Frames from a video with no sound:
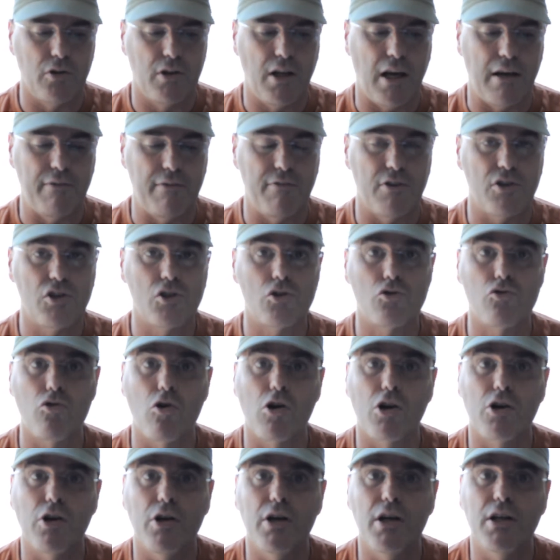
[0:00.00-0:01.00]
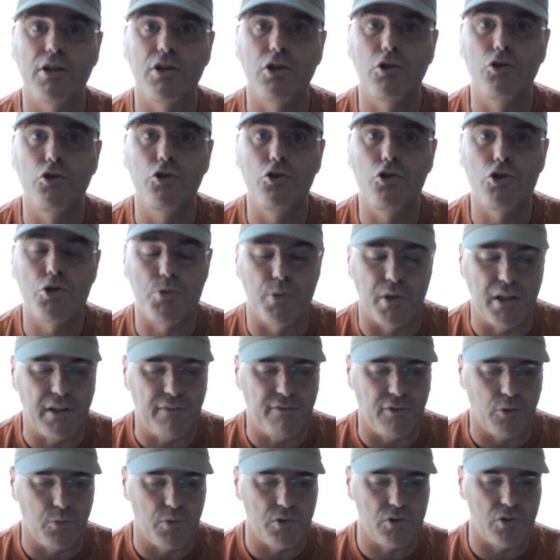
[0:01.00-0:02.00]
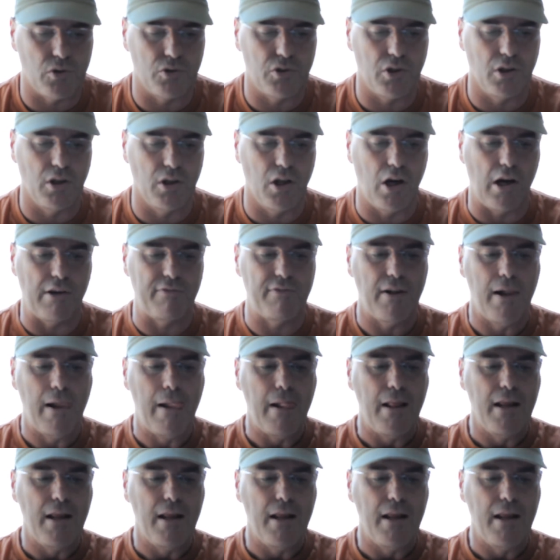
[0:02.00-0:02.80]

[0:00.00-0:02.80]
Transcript: could have a stronger than usual influence on your life.